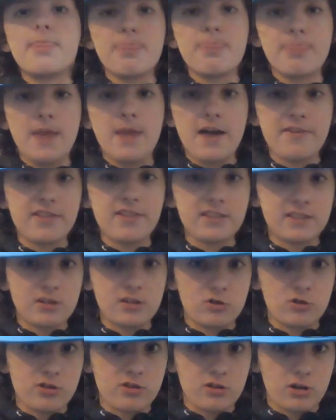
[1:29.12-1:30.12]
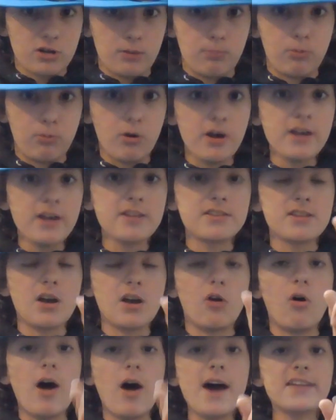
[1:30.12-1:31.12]
I think they're either going to play a
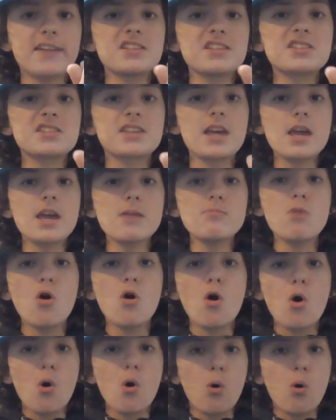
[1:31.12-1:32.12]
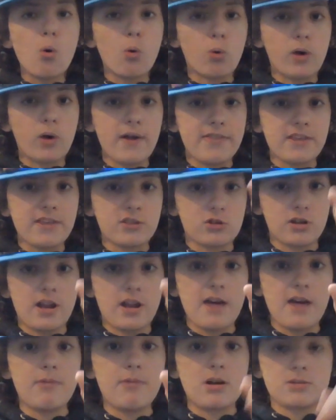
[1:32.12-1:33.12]
lot this game, or I think they're going to
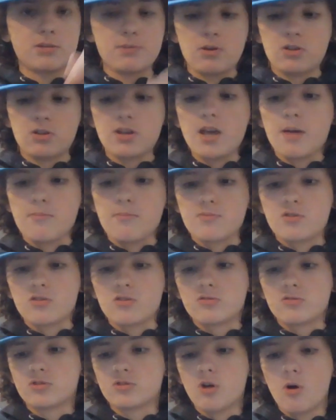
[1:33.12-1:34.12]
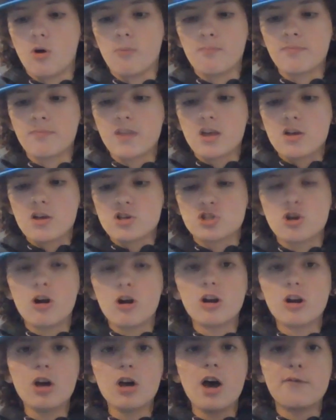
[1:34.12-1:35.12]
have bounce-back games. So
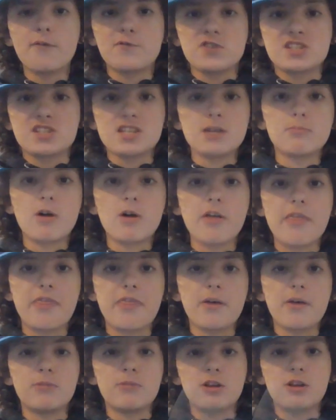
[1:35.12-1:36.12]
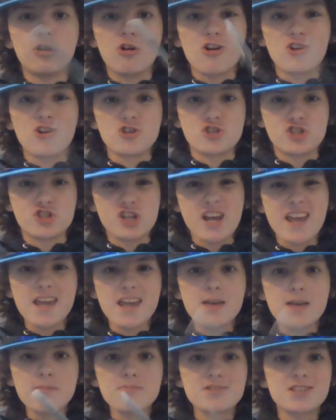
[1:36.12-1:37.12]
starting off, you see him on the thumbnail,
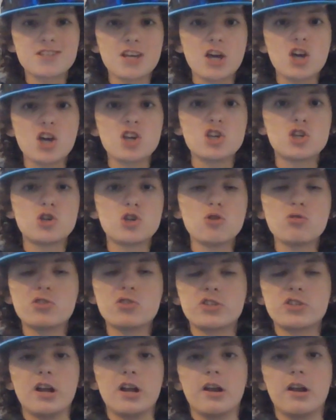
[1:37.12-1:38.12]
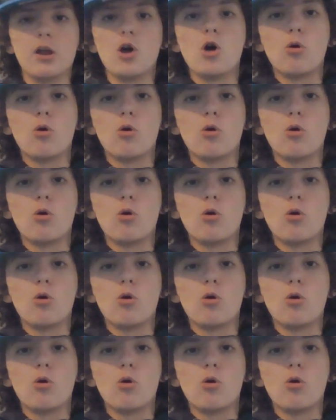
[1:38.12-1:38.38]
James Houston.